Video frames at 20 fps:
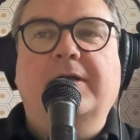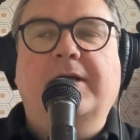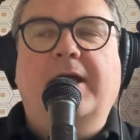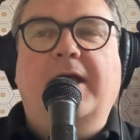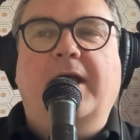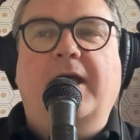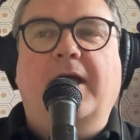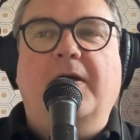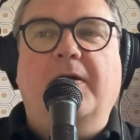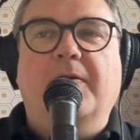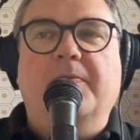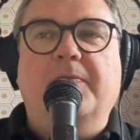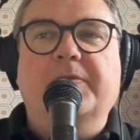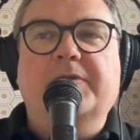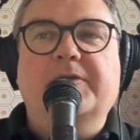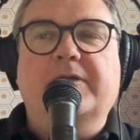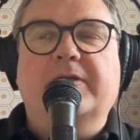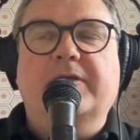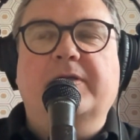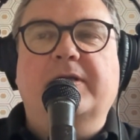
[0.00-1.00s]
and
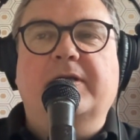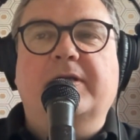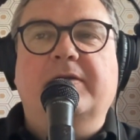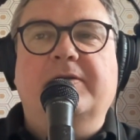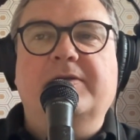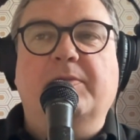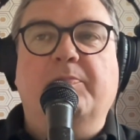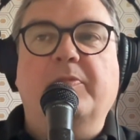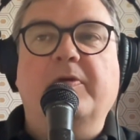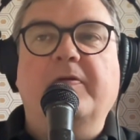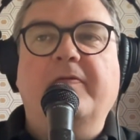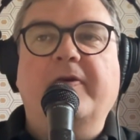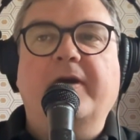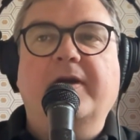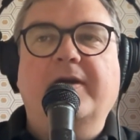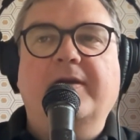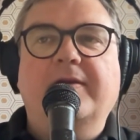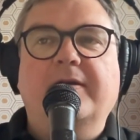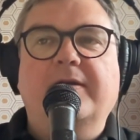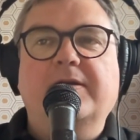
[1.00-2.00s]
simplifying
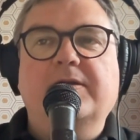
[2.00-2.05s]
things.